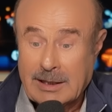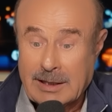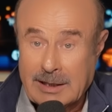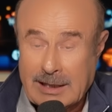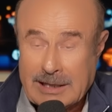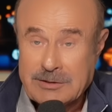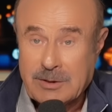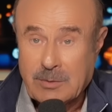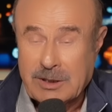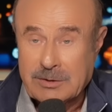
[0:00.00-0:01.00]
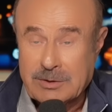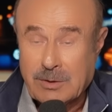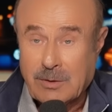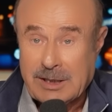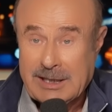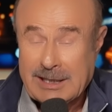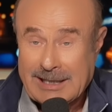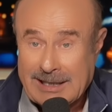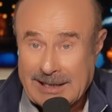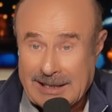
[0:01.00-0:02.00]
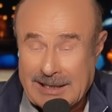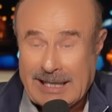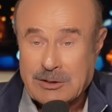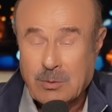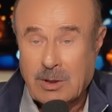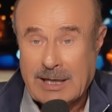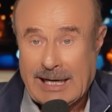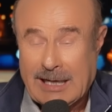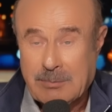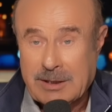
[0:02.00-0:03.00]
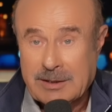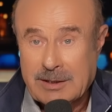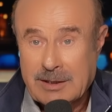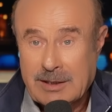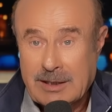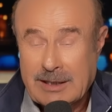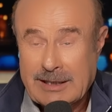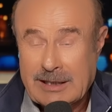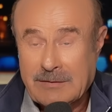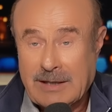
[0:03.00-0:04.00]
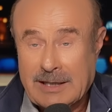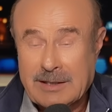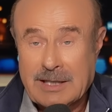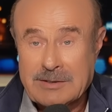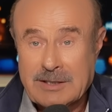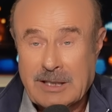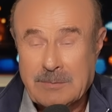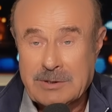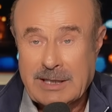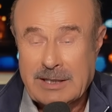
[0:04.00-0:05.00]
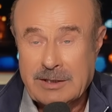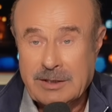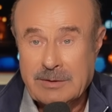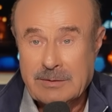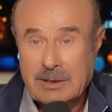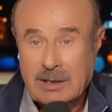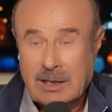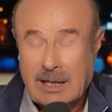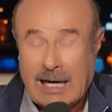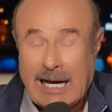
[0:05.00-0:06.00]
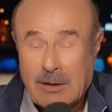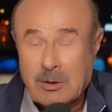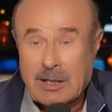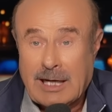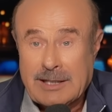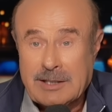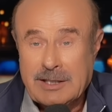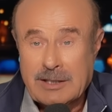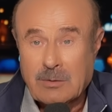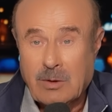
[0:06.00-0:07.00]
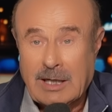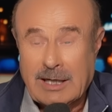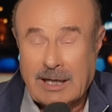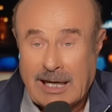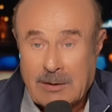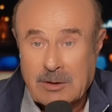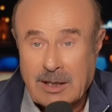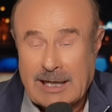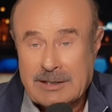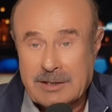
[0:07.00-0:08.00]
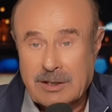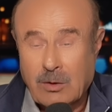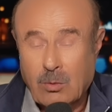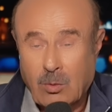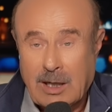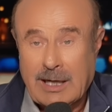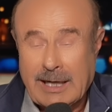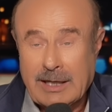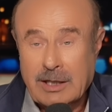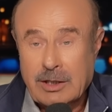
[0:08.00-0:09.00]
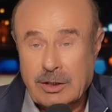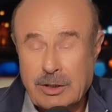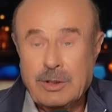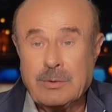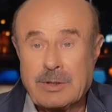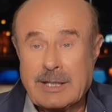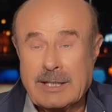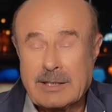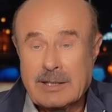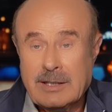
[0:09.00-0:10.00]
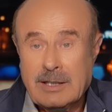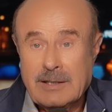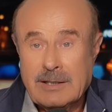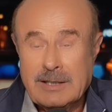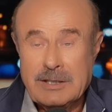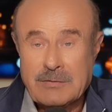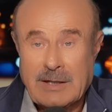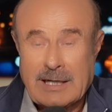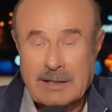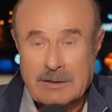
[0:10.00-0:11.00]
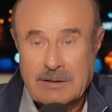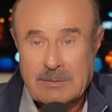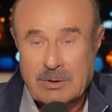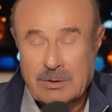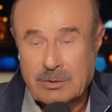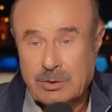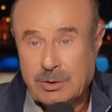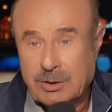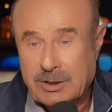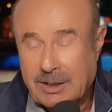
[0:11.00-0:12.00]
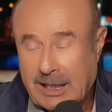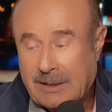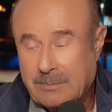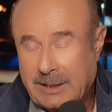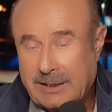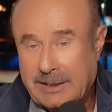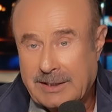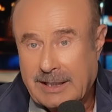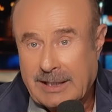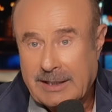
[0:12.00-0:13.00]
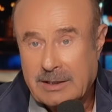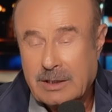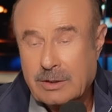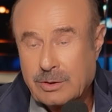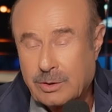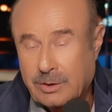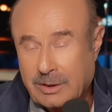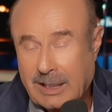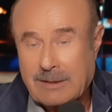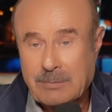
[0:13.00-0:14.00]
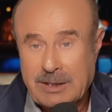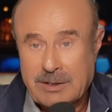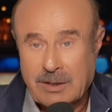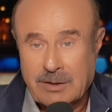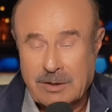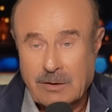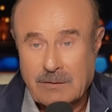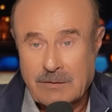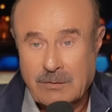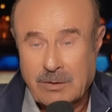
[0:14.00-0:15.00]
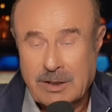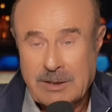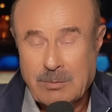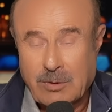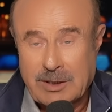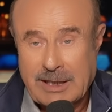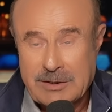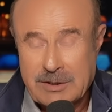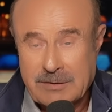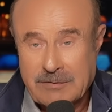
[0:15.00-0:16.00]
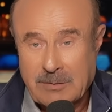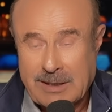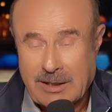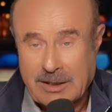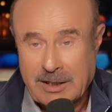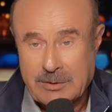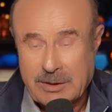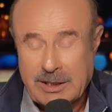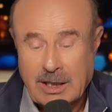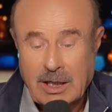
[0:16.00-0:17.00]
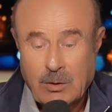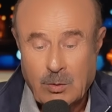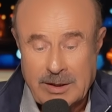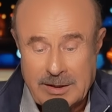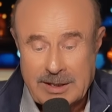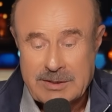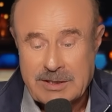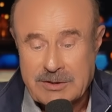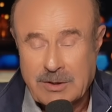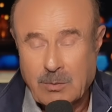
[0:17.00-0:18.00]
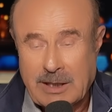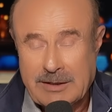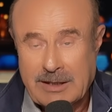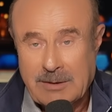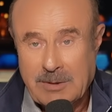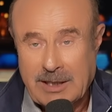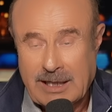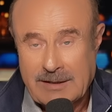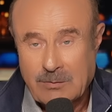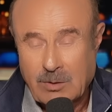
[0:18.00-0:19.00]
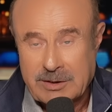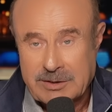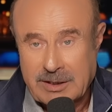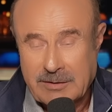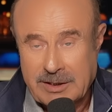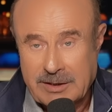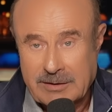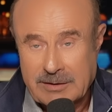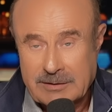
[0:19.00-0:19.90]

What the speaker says: That's the real story. That's what happened. And if that doesn't upset you, I would like to hear why. I would like to know why you think these violent criminals should not be detained, should not be turned over for deportation from our country, when this is the way they behave once they're here.